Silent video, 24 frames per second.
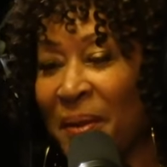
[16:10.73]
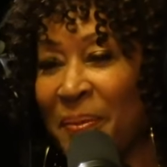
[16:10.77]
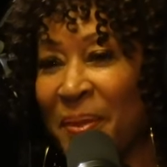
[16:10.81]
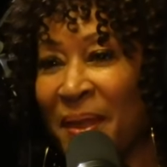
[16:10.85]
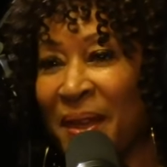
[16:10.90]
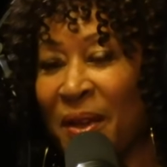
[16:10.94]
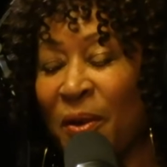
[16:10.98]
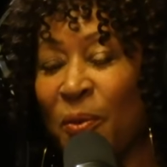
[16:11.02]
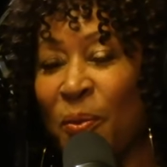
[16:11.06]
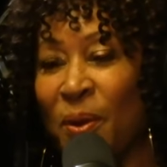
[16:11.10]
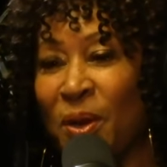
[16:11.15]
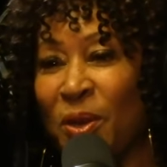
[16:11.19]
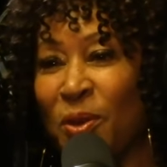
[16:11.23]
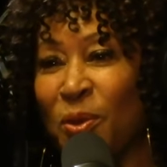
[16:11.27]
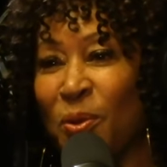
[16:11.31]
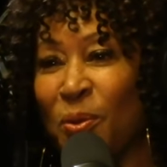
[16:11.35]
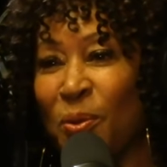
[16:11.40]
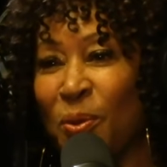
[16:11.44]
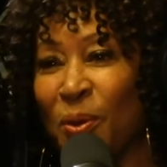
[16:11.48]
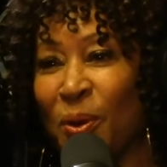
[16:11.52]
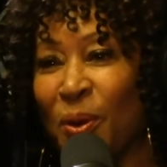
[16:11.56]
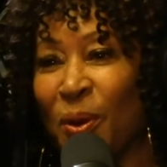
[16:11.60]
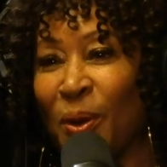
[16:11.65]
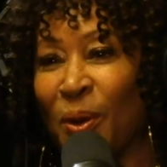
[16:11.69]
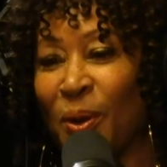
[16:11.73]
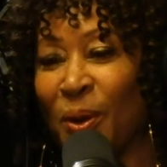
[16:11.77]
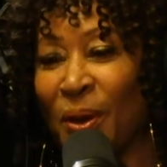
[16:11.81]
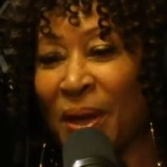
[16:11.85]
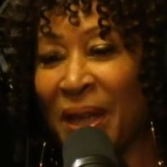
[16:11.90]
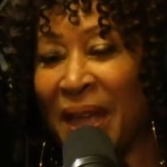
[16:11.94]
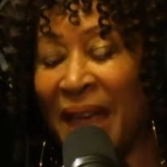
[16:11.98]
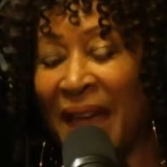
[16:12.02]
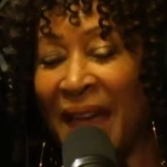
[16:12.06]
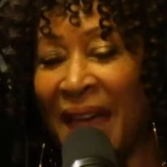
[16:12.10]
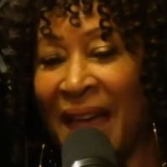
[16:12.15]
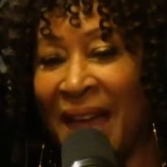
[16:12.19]
I think when you
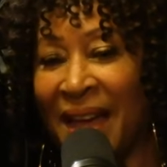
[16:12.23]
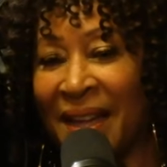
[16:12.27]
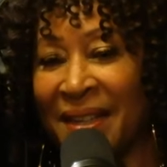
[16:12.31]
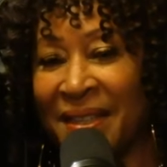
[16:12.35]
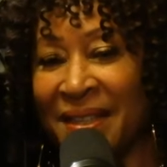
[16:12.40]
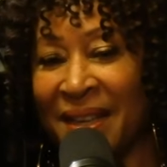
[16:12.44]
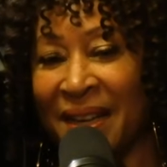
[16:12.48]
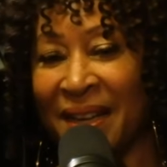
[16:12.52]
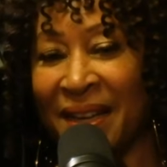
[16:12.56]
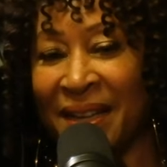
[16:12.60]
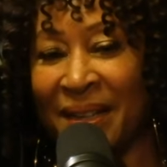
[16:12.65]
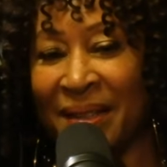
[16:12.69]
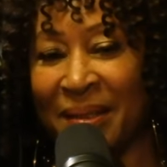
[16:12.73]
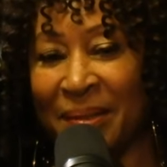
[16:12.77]
look at